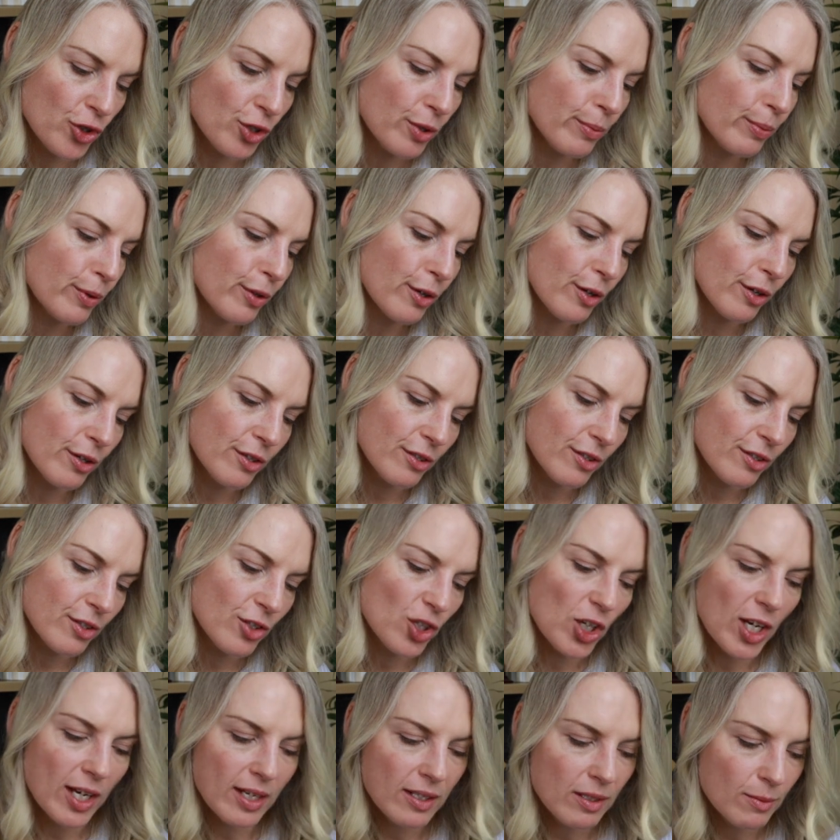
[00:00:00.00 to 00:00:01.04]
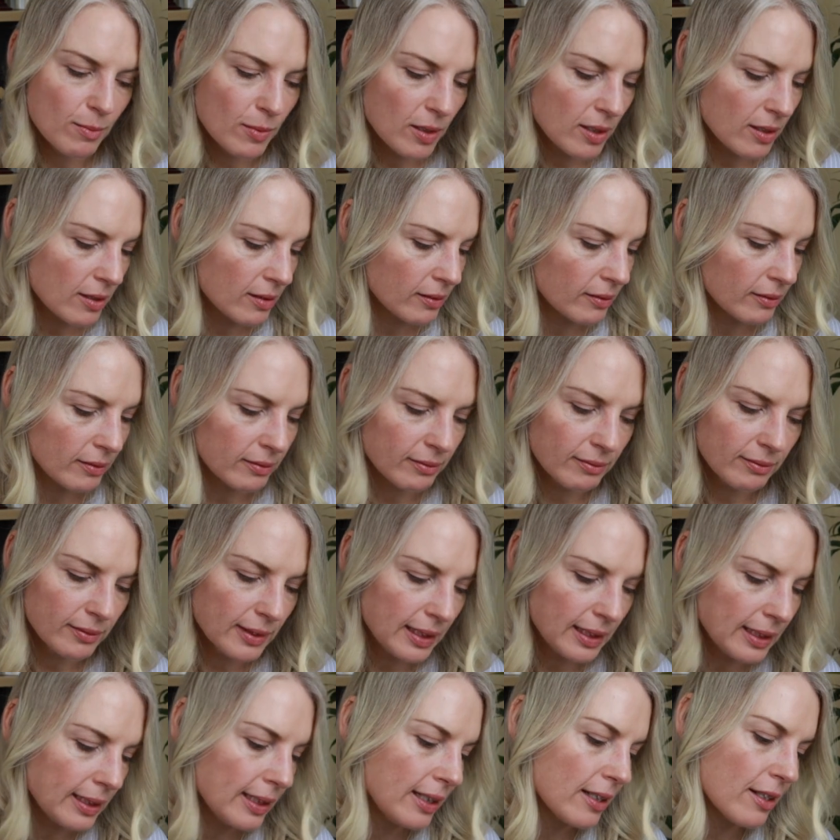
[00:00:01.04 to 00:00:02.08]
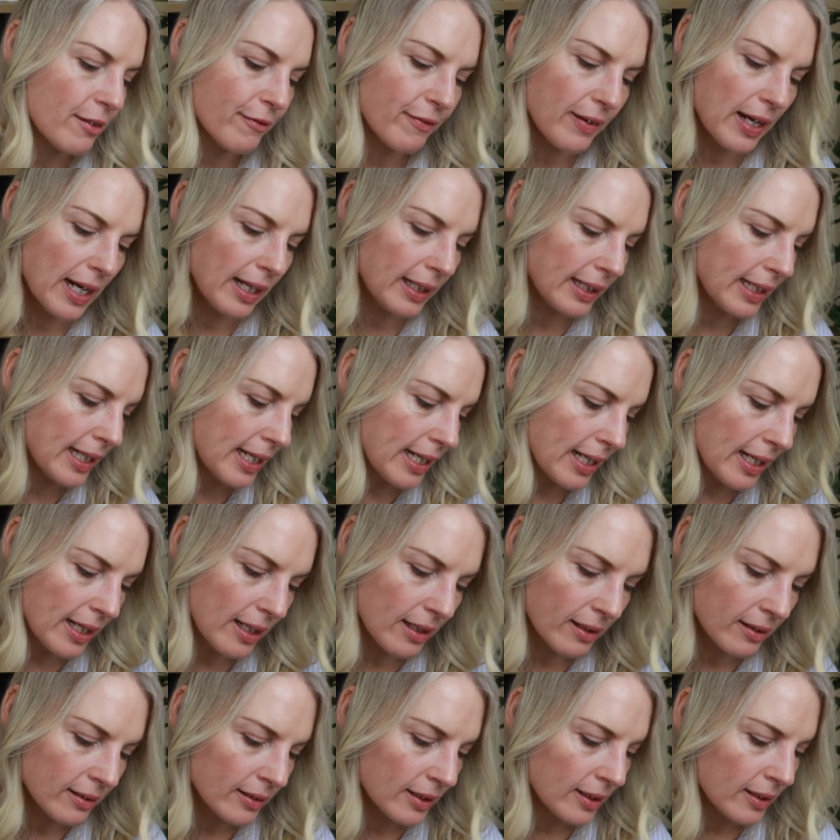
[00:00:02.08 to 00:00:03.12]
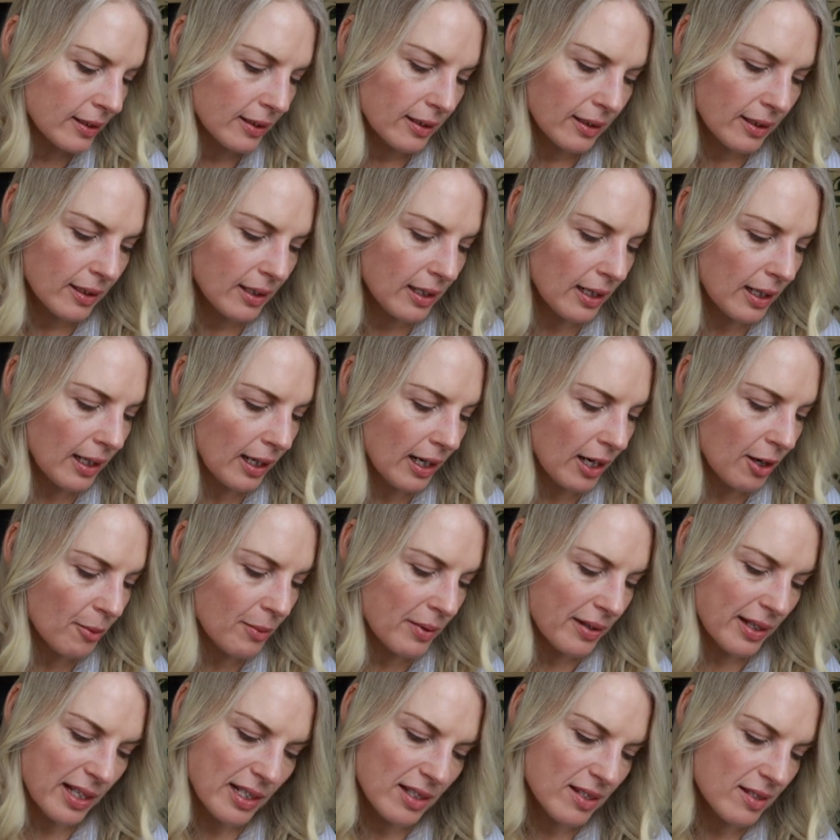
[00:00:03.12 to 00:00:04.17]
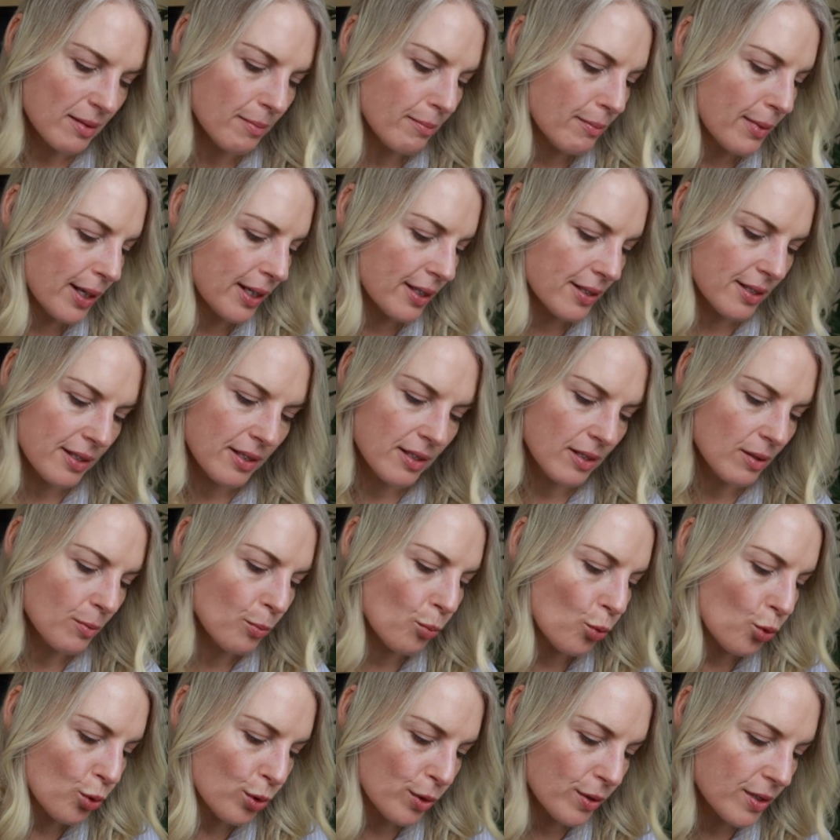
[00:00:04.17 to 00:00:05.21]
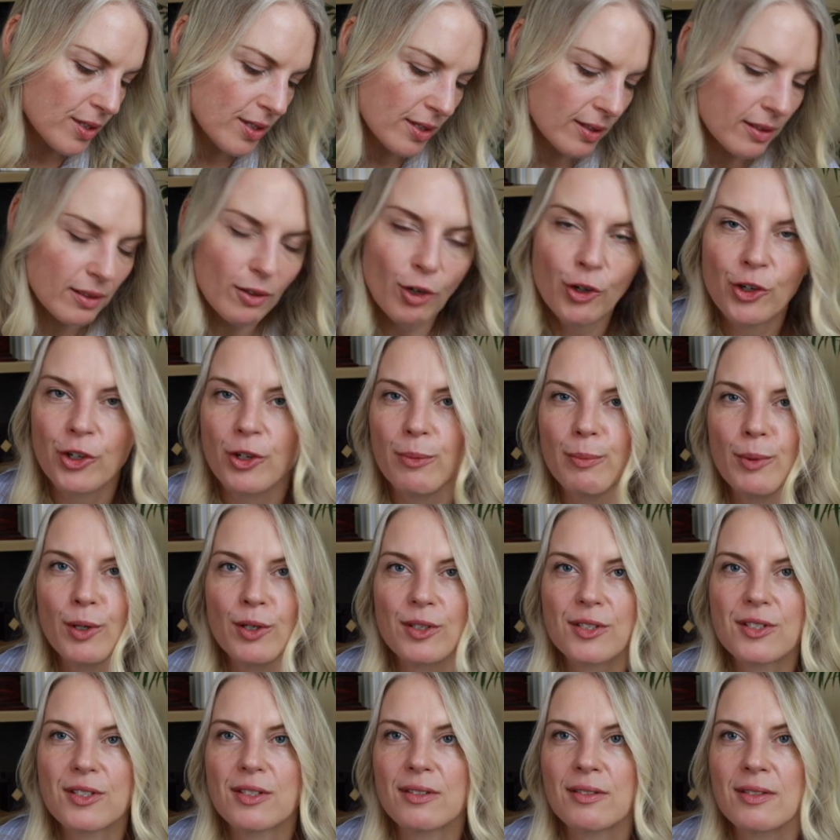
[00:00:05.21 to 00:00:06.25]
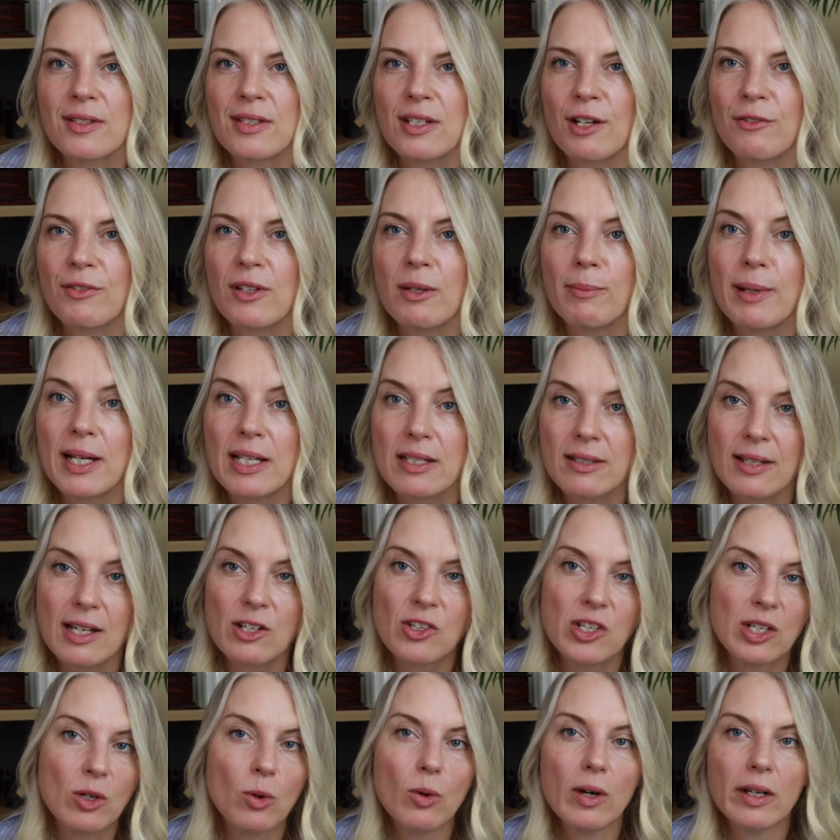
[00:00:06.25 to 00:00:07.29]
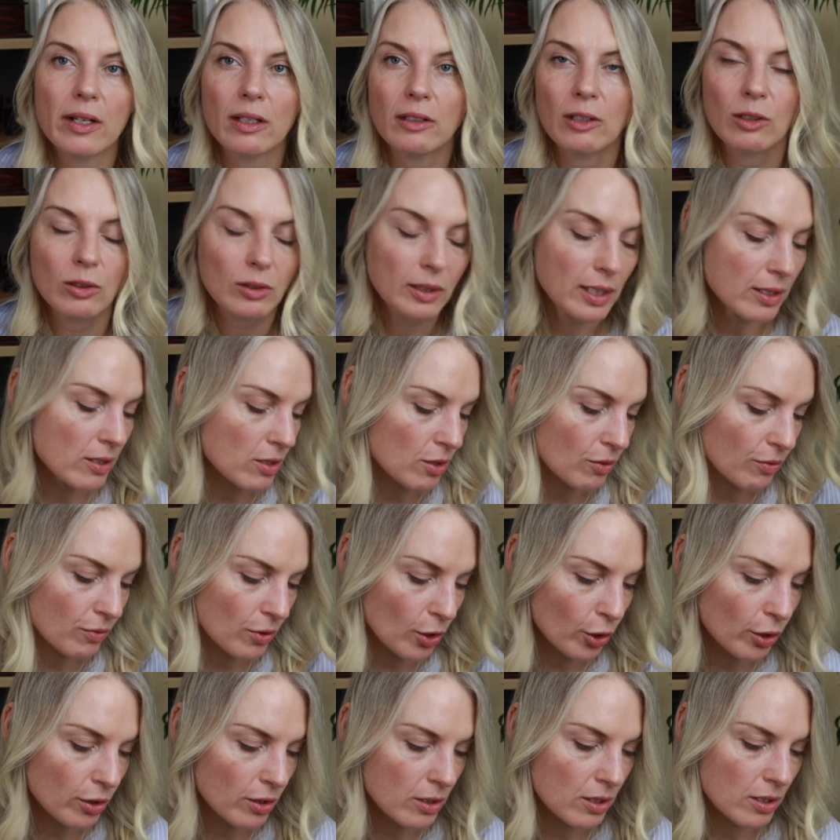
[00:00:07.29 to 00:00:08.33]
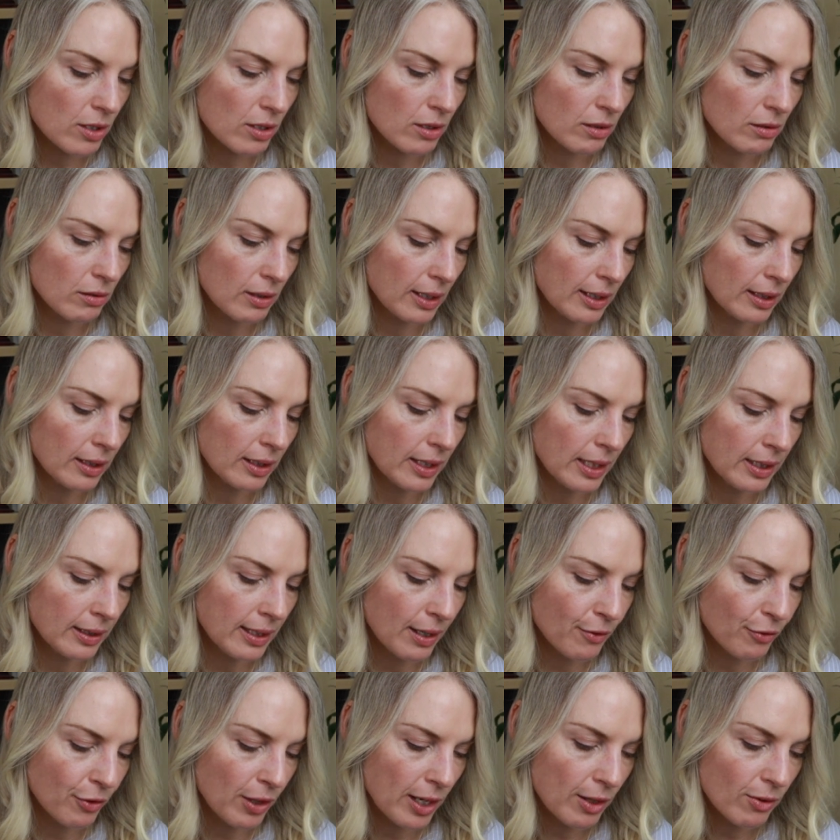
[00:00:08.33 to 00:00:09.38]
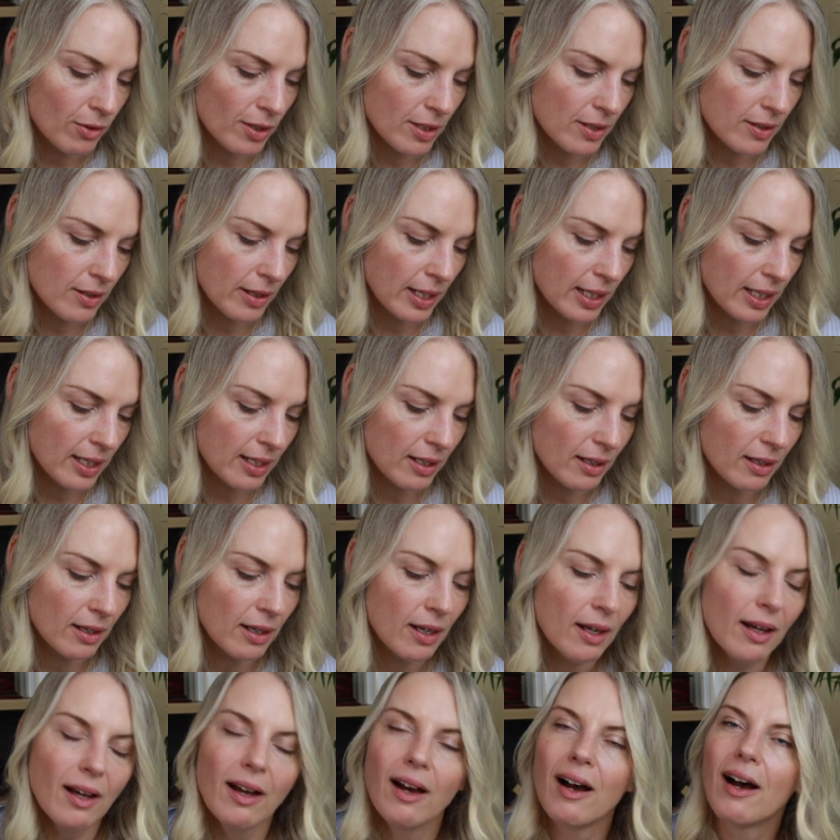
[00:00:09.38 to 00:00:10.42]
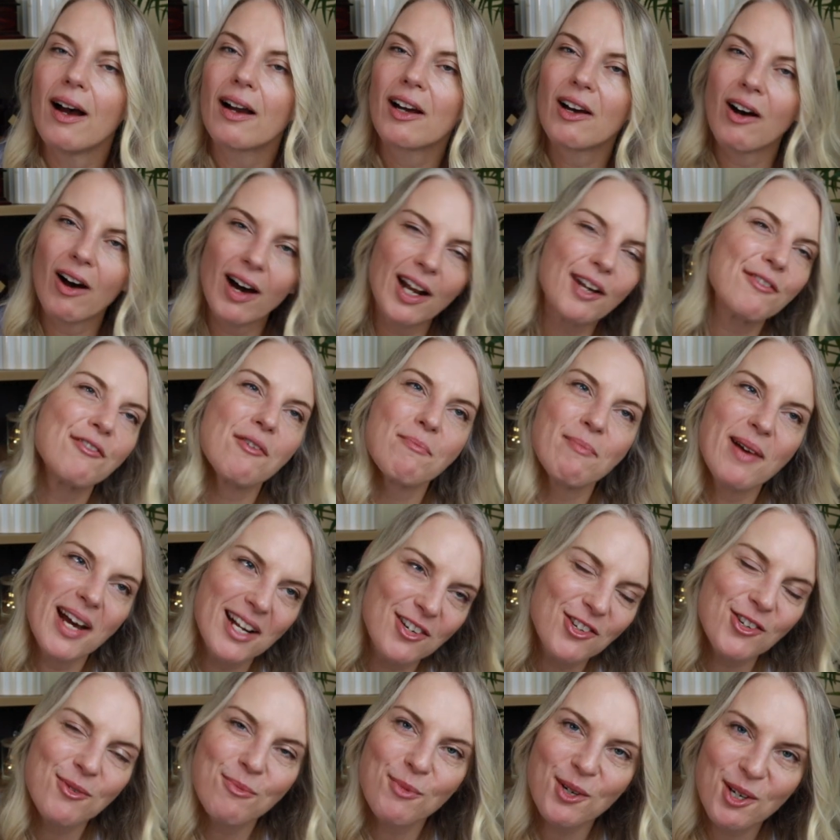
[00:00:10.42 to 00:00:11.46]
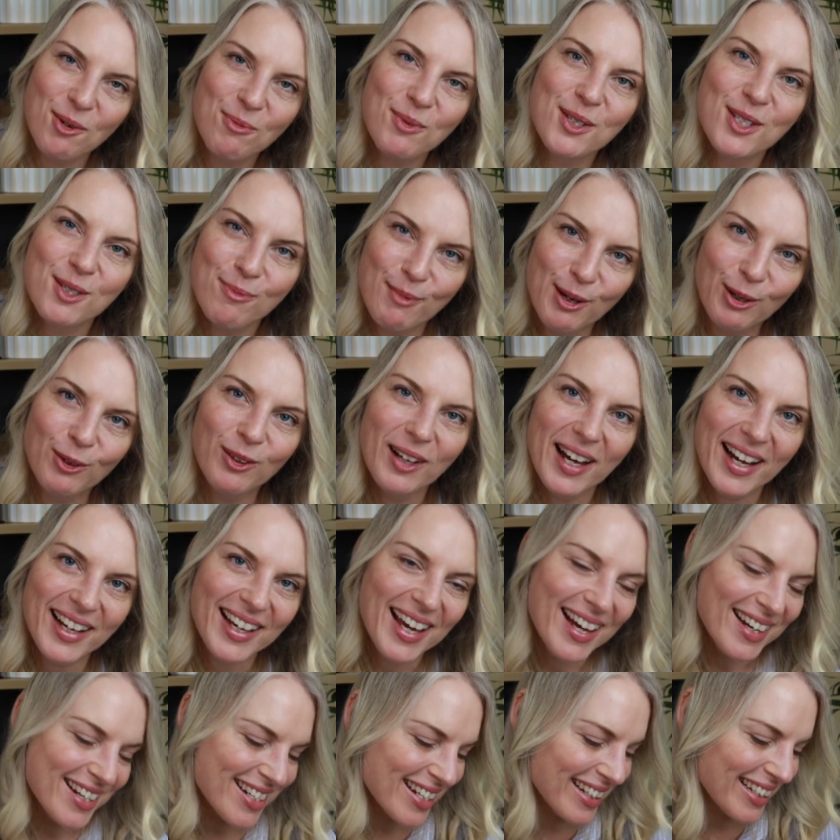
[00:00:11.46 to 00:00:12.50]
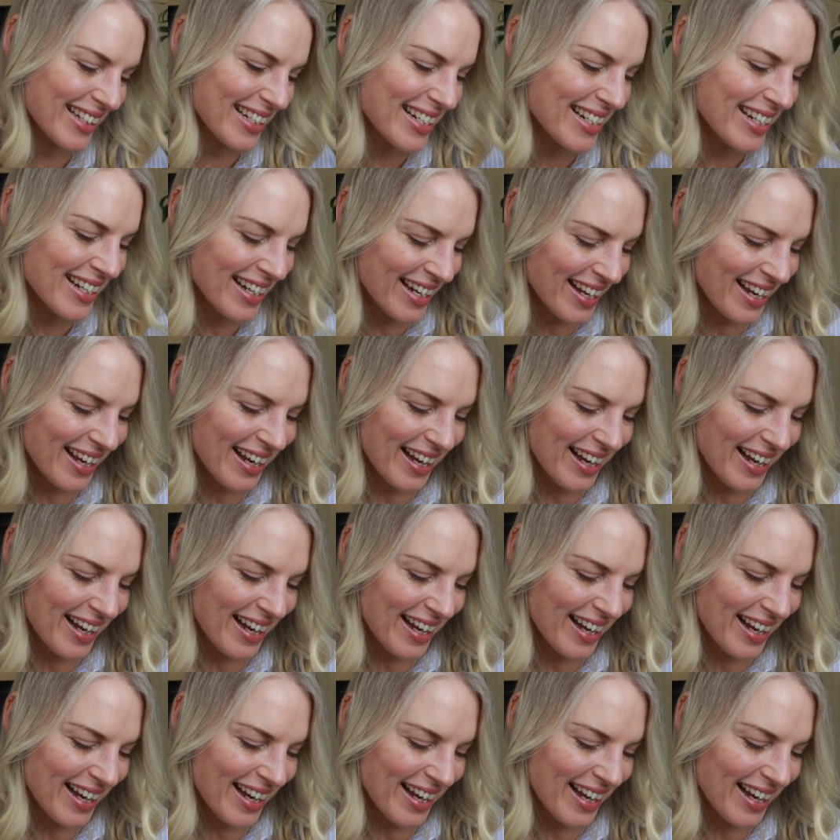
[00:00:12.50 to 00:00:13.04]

tuberose, jasmine, lily of the valley, um, then some musks and woods and oak moss and stuff in the base. It's actually quite a long list of notes uh, in that fragrance. I can kind of imagine what it would smell like actually.